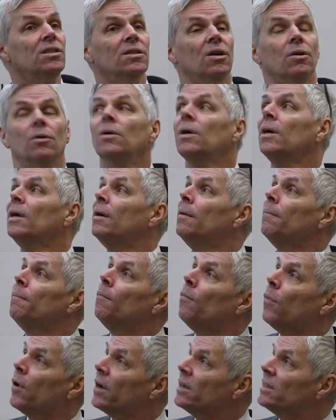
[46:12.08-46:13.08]
So,
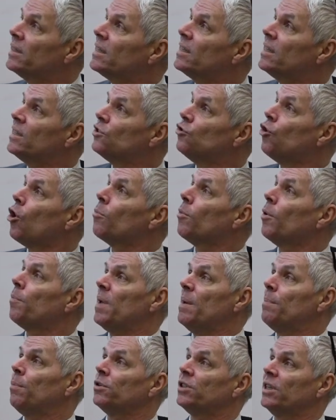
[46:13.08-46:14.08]
whereas this is normal
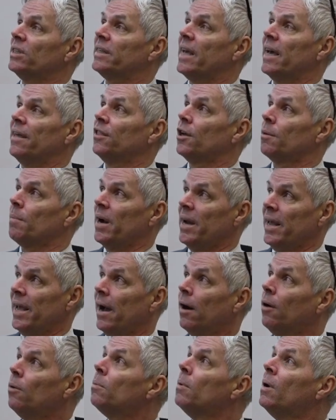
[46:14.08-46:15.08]
people just getting their money
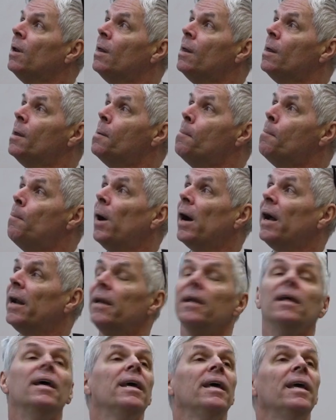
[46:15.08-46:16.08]
out.
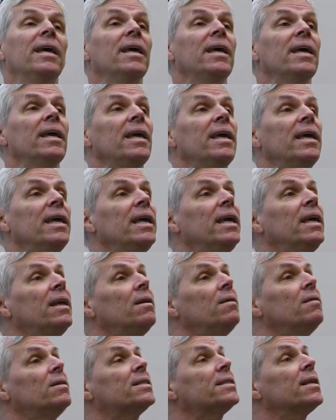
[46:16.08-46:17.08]
But
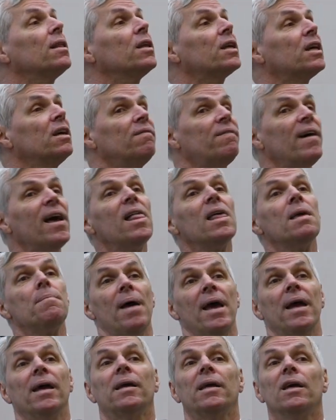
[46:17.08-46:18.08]
in Silicon Valley
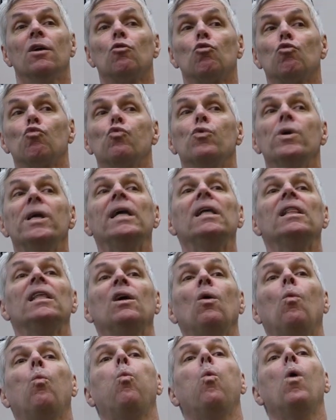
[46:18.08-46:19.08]
Bank, it
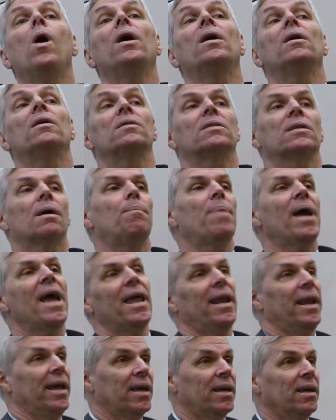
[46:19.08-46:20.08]
really was a
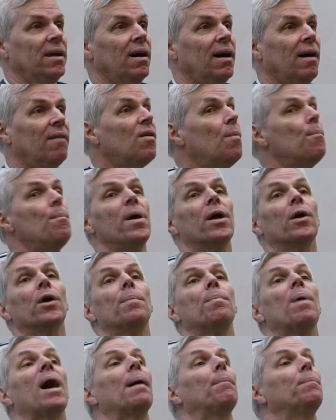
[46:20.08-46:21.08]
panic of a Mary
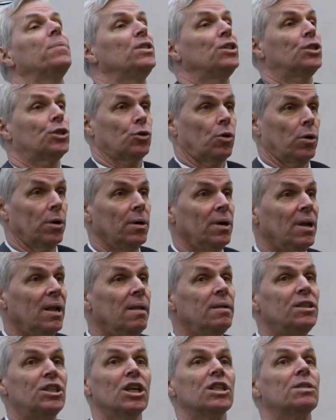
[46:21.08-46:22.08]
Poppins sort.
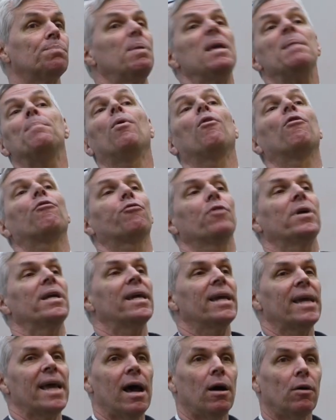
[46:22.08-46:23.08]
Just people
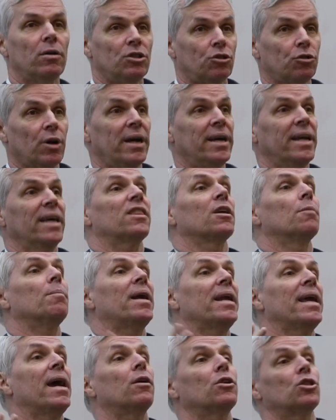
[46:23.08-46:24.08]
freaking out and trying to get their
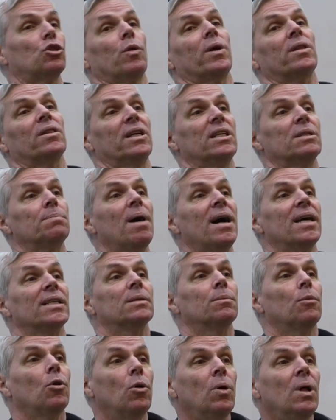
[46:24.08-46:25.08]
money out as quickly as
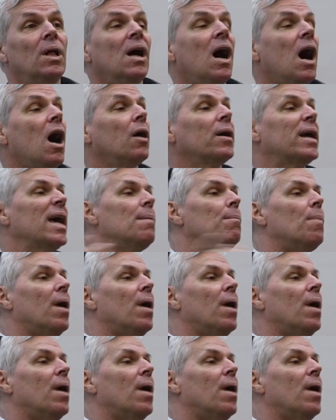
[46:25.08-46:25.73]
possible. I'll get